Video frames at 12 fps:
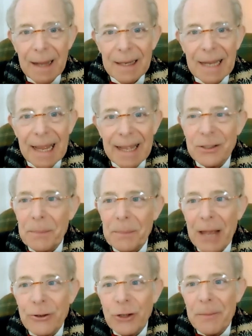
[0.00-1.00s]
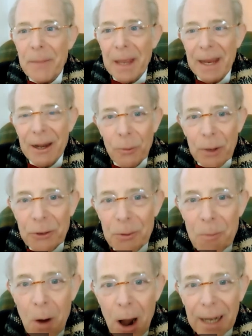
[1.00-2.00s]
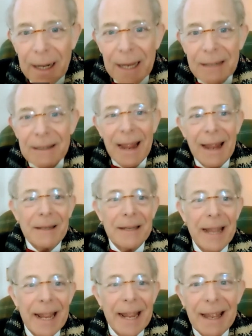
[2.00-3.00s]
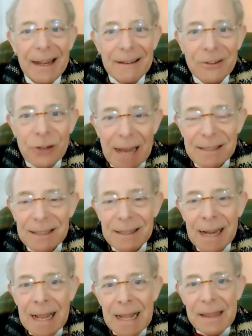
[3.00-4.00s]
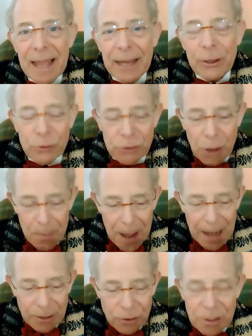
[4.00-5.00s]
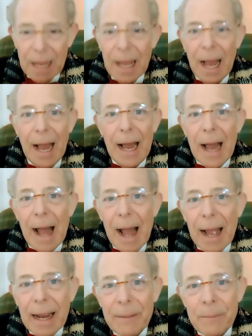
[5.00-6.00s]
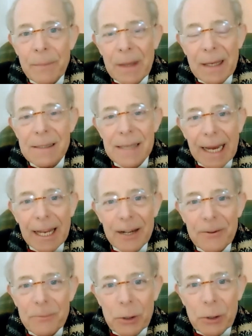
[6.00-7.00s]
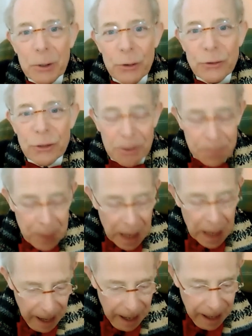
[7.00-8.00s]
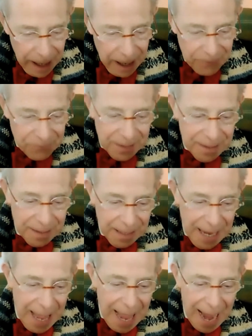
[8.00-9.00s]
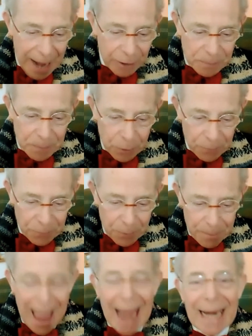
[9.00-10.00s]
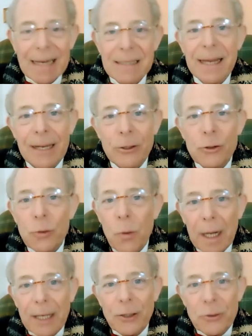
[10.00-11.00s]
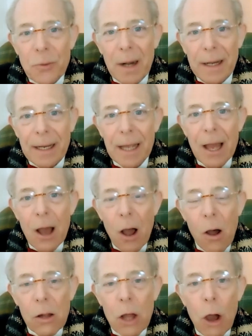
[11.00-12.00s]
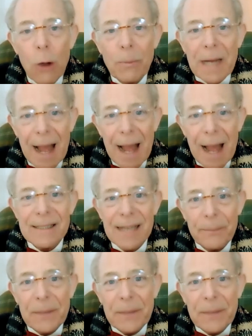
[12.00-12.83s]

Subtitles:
It's a pleasure to be here with you, Mark and Nick and Jason. Thank you so much. I am the executive producer of the House Beautiful Magazine 2020 Whole Home Concept